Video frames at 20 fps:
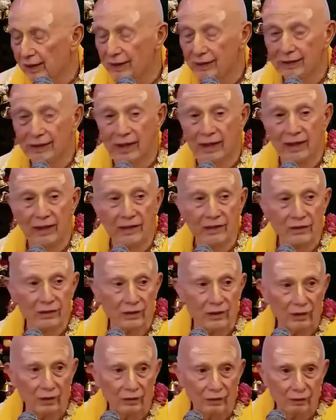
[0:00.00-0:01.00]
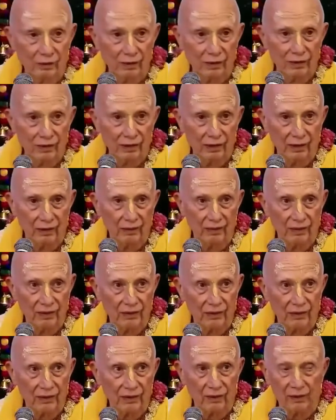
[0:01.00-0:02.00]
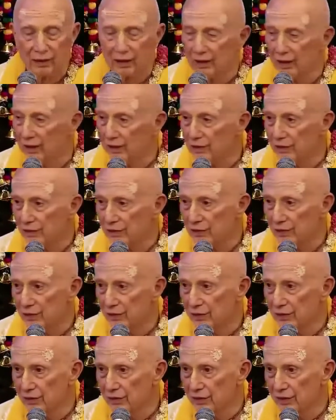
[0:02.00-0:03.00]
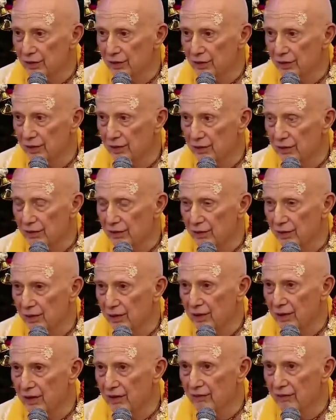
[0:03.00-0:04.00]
And the danger within the material consciousness is that